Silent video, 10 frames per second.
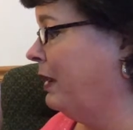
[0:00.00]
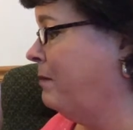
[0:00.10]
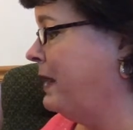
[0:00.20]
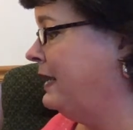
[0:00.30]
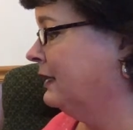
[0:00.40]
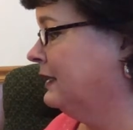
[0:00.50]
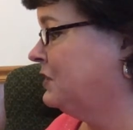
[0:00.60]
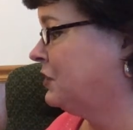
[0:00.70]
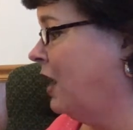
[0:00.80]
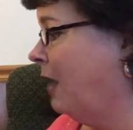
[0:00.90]
immediately
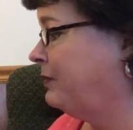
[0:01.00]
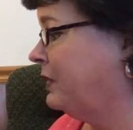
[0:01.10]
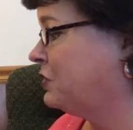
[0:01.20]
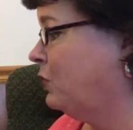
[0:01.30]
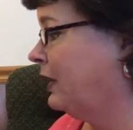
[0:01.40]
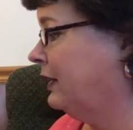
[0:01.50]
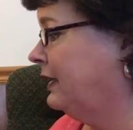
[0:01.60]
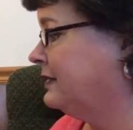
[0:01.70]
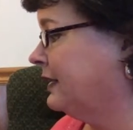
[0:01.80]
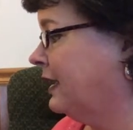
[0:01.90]
stopped as
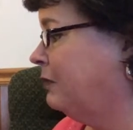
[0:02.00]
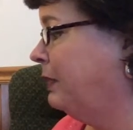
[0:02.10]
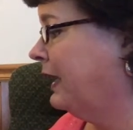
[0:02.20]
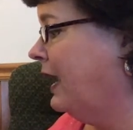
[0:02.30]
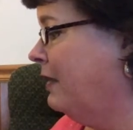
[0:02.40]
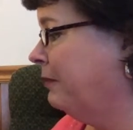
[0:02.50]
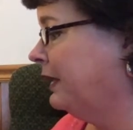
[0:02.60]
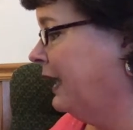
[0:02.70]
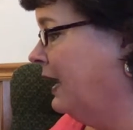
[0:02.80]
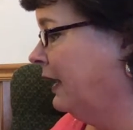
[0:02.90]
quickly as it had
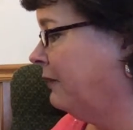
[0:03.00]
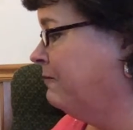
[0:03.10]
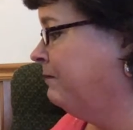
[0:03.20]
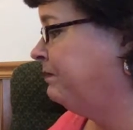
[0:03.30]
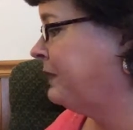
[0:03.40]
begun.